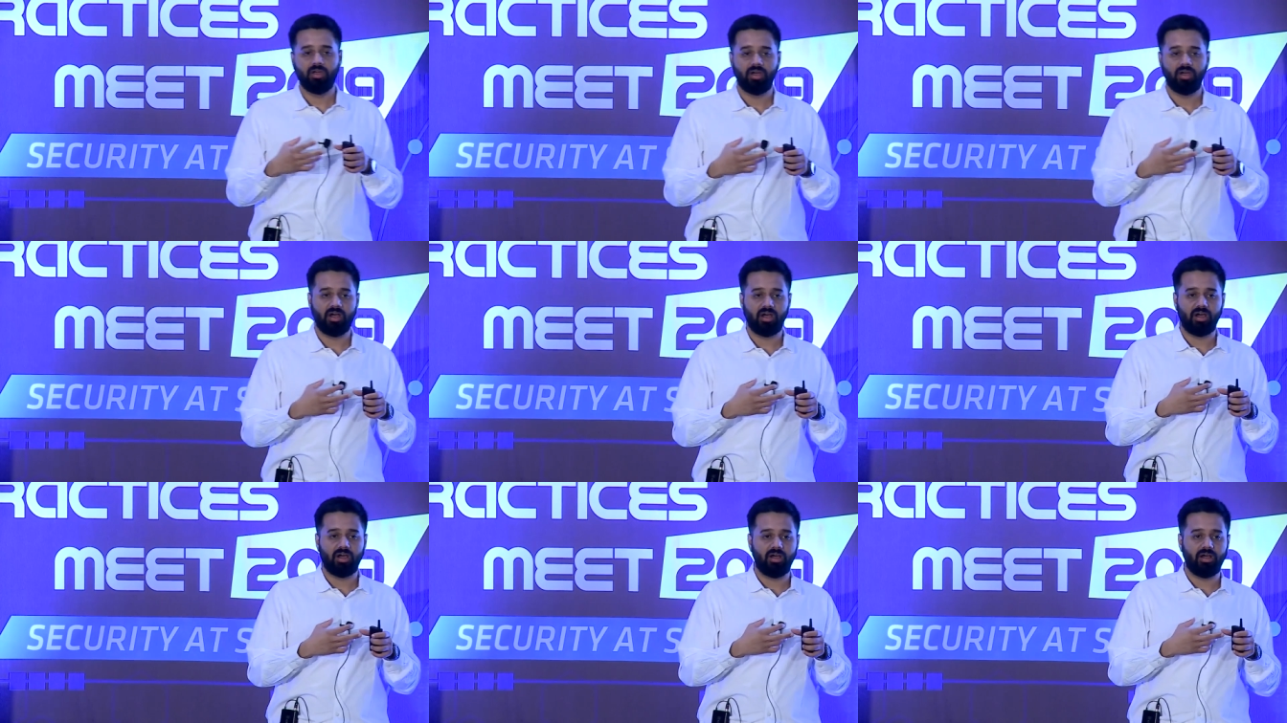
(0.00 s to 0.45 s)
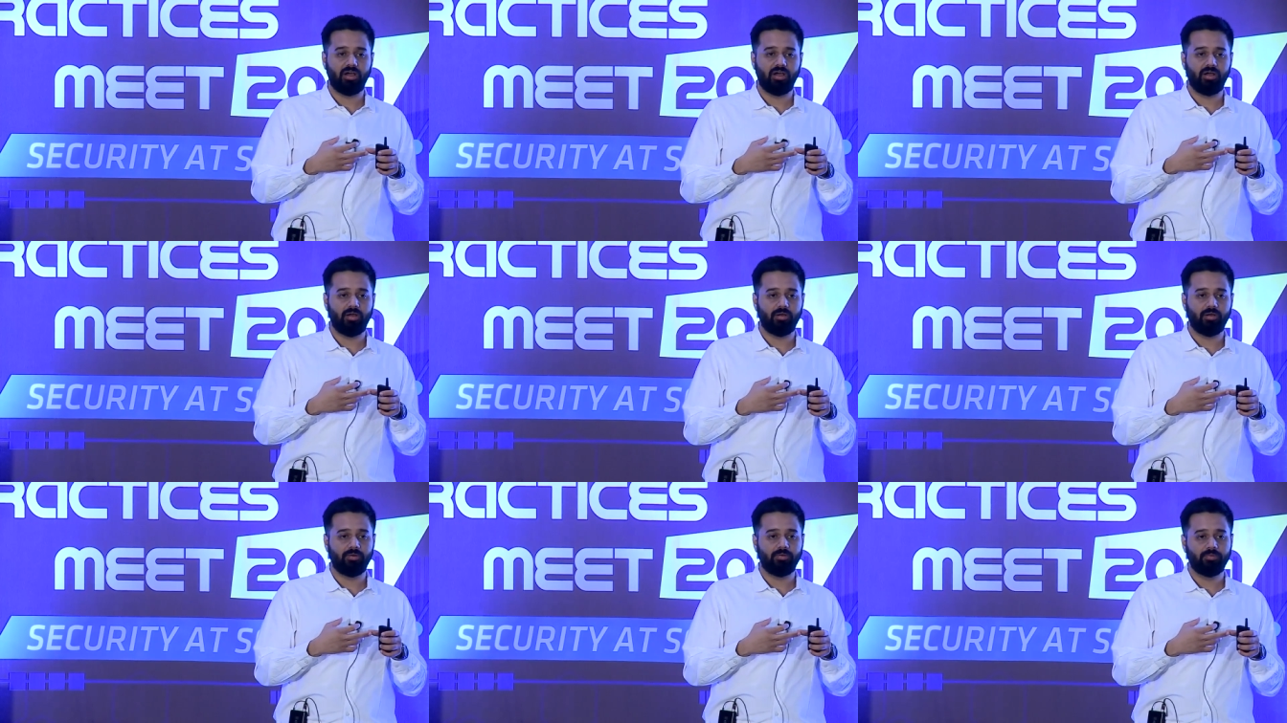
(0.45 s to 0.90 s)

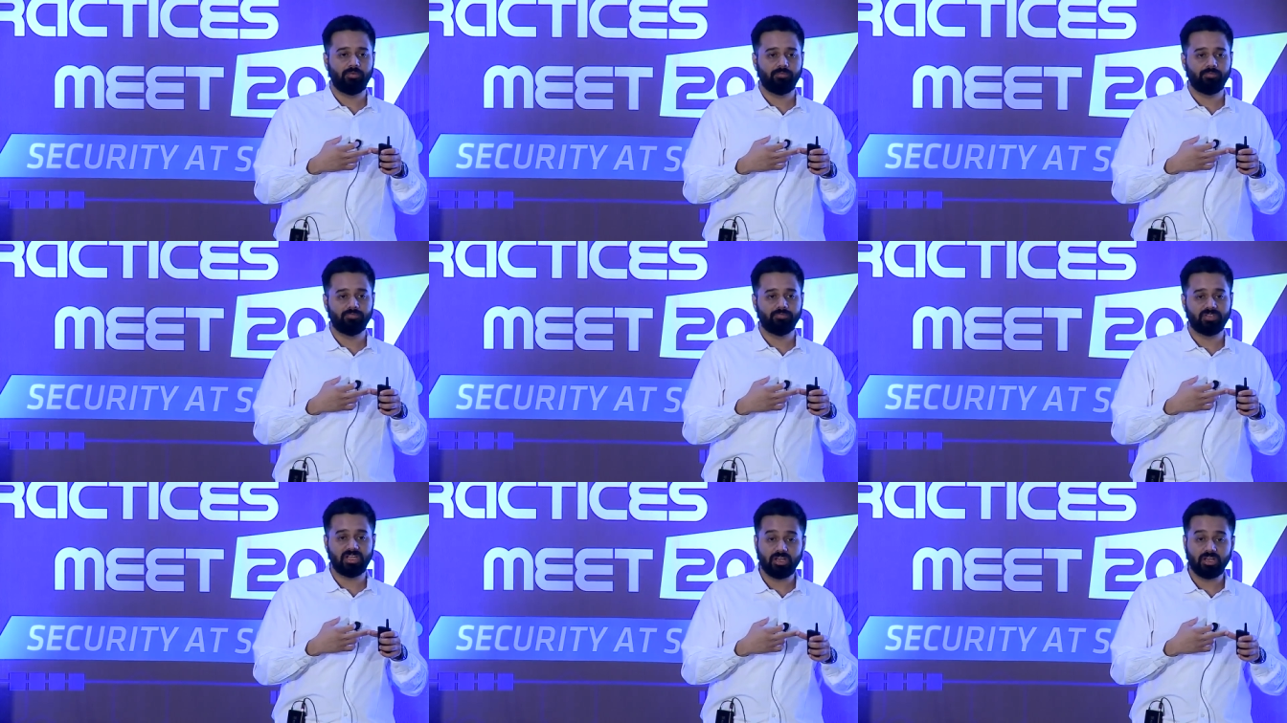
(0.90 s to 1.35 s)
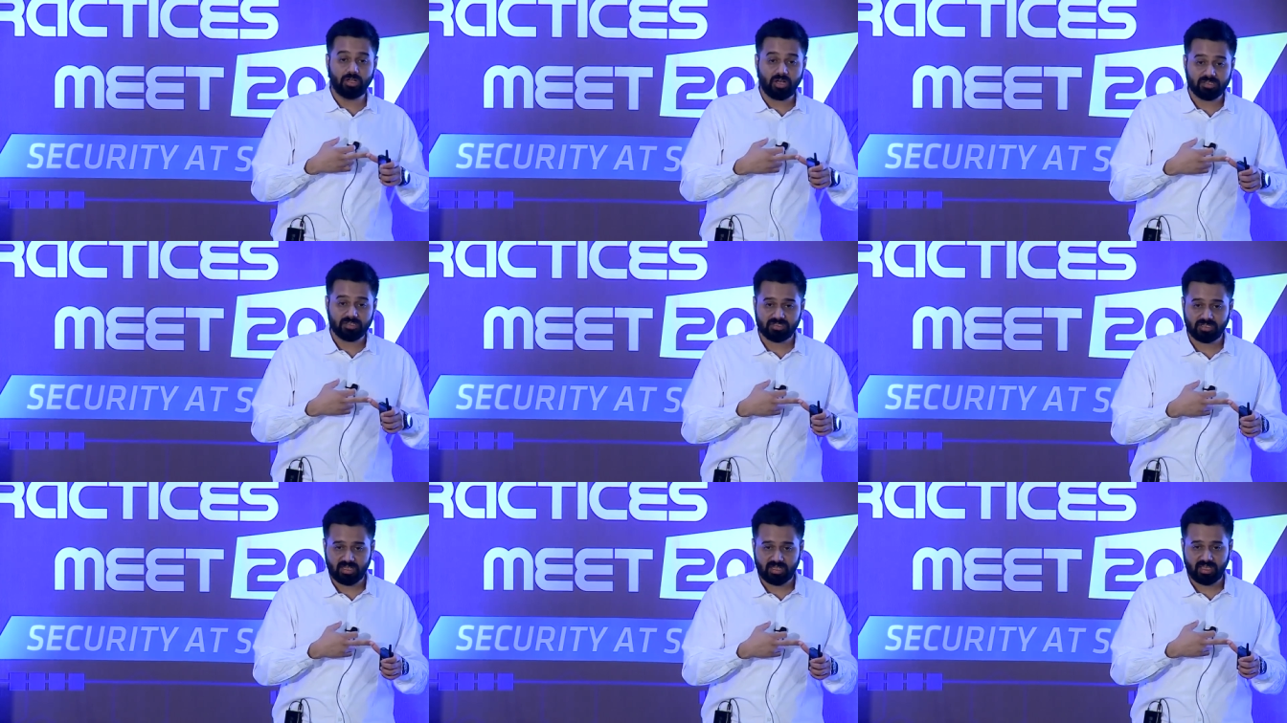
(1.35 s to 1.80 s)

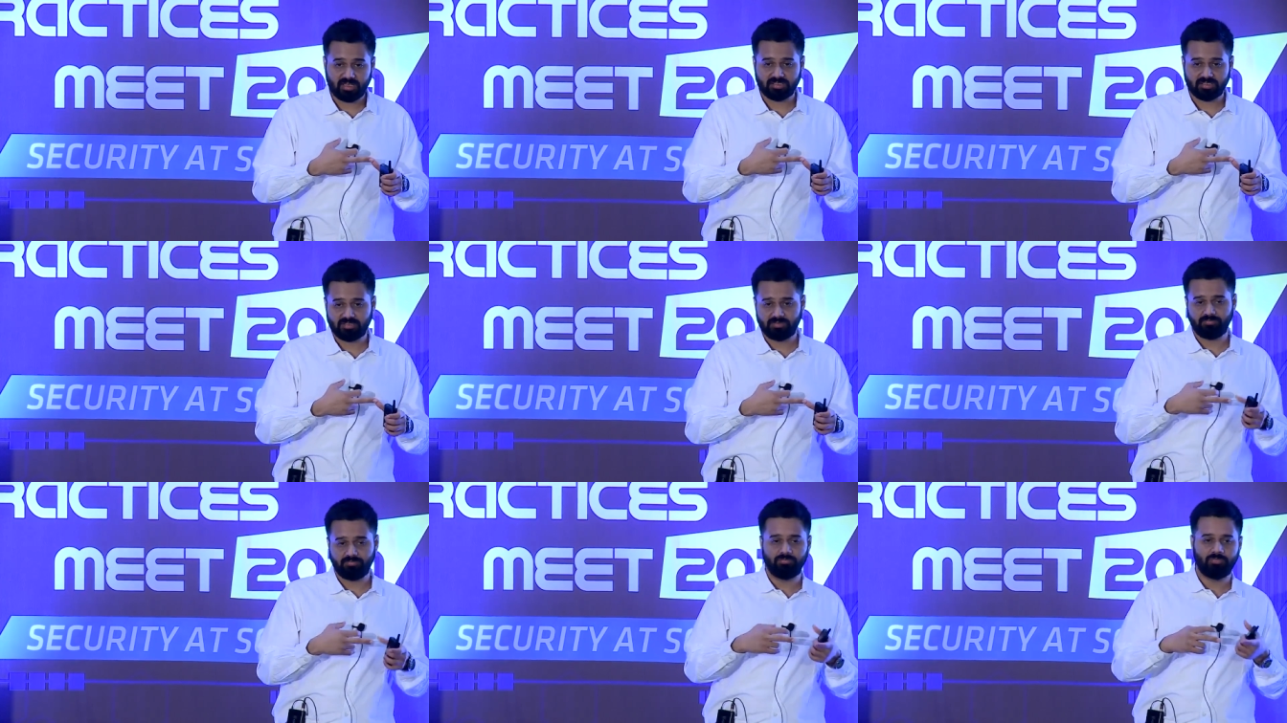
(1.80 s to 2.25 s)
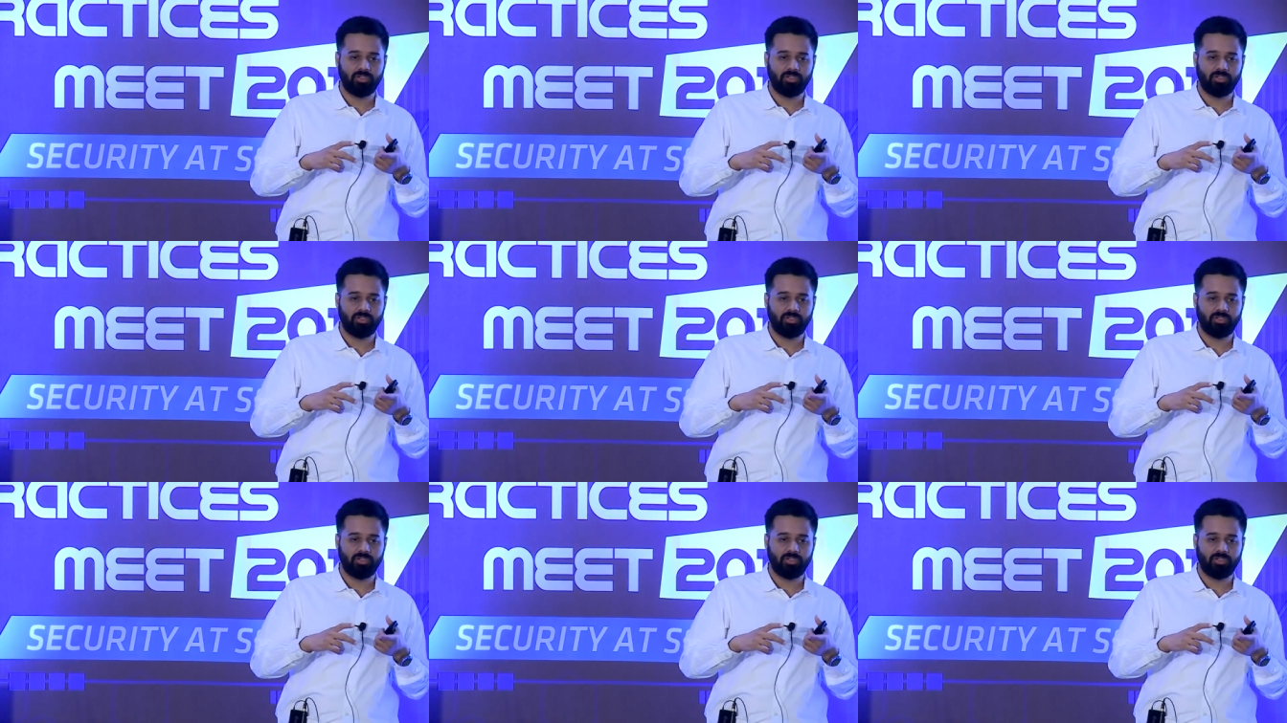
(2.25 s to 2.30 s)
DDoS attacks,